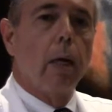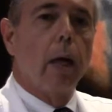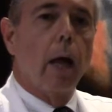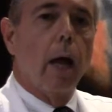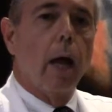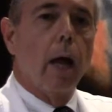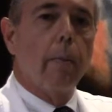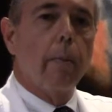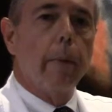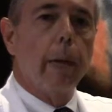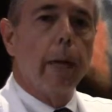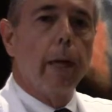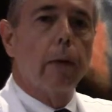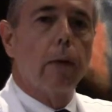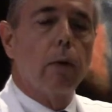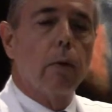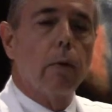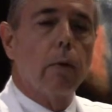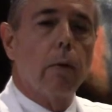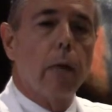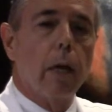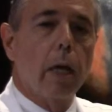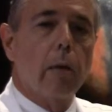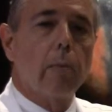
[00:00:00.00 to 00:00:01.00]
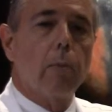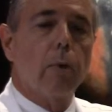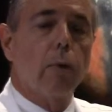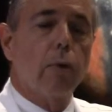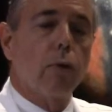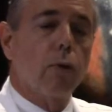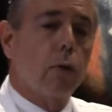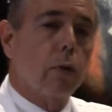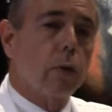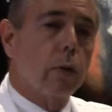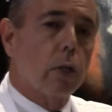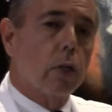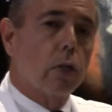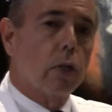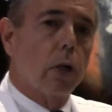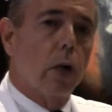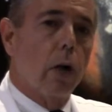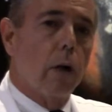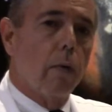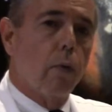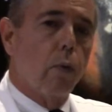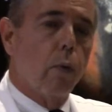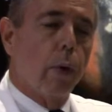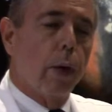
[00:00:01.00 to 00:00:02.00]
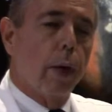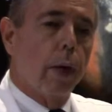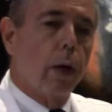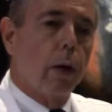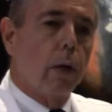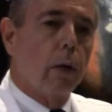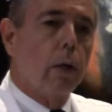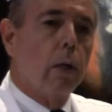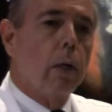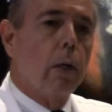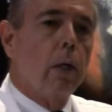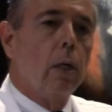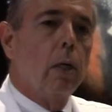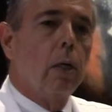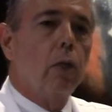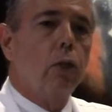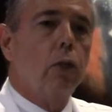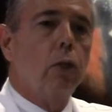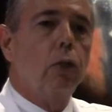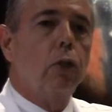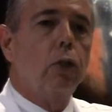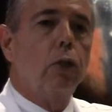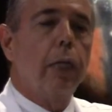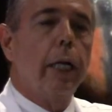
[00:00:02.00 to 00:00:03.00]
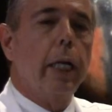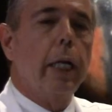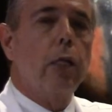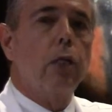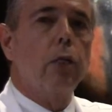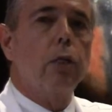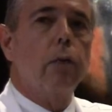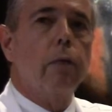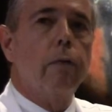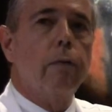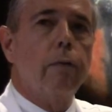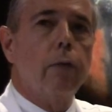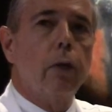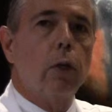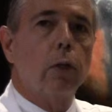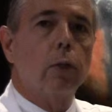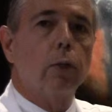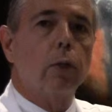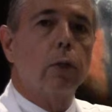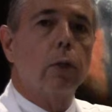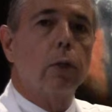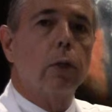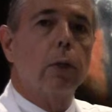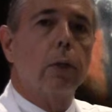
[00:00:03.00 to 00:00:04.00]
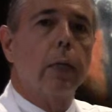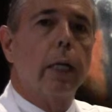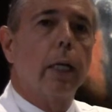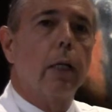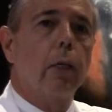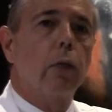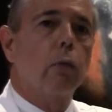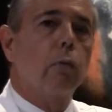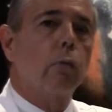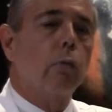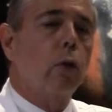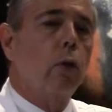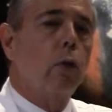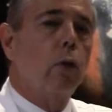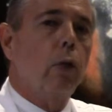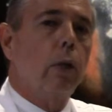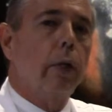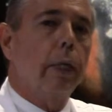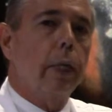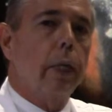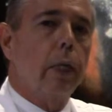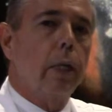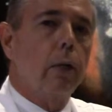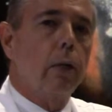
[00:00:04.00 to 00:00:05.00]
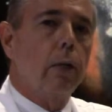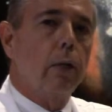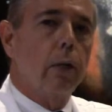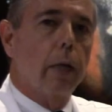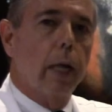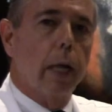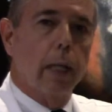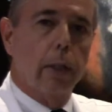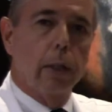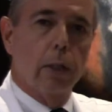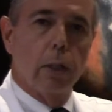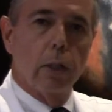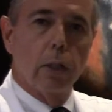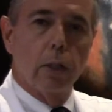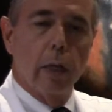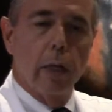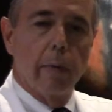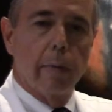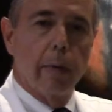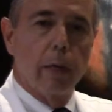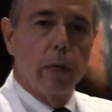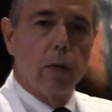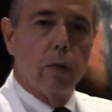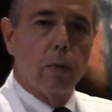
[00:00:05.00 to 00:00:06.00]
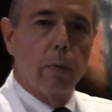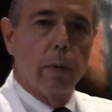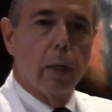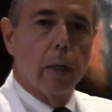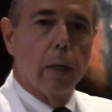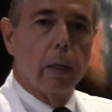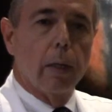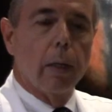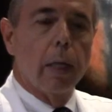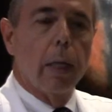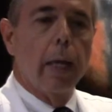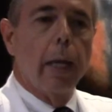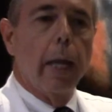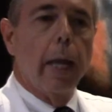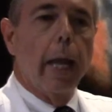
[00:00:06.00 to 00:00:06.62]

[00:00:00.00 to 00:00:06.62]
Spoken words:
I'm able through the software to change the filters that we're looking at this image with,